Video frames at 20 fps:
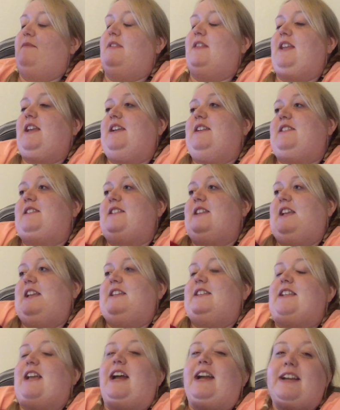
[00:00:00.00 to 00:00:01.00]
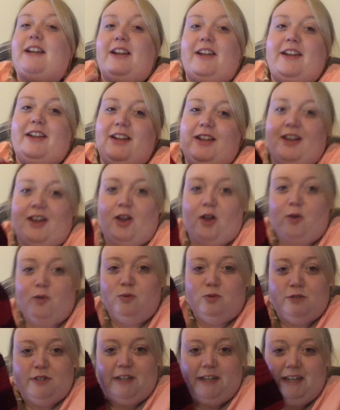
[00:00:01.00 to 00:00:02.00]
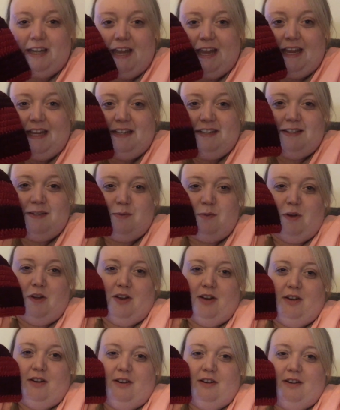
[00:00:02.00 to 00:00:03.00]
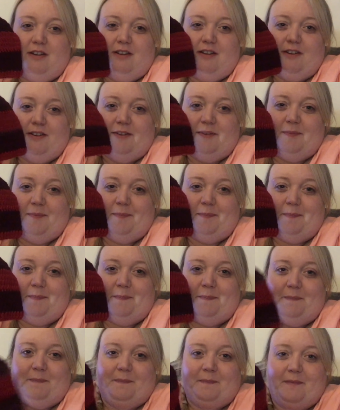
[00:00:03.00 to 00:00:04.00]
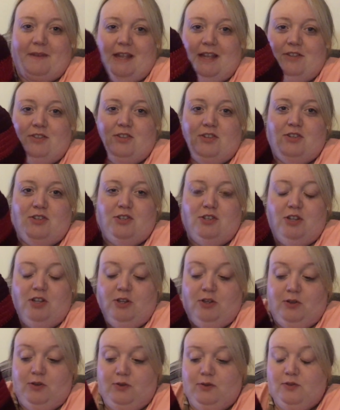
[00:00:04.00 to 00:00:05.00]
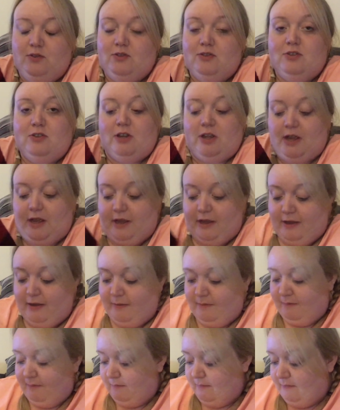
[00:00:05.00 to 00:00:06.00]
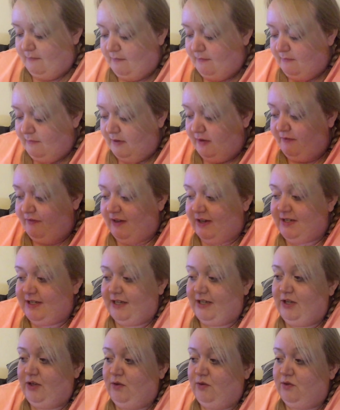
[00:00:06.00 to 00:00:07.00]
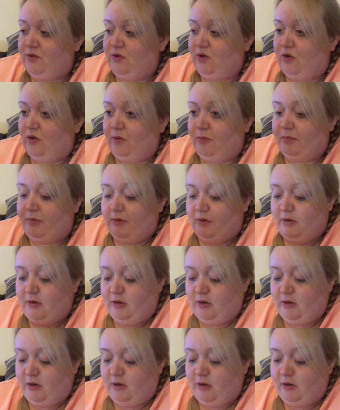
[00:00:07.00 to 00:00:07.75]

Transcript: This is like a older kids one. I just used, in fact I used up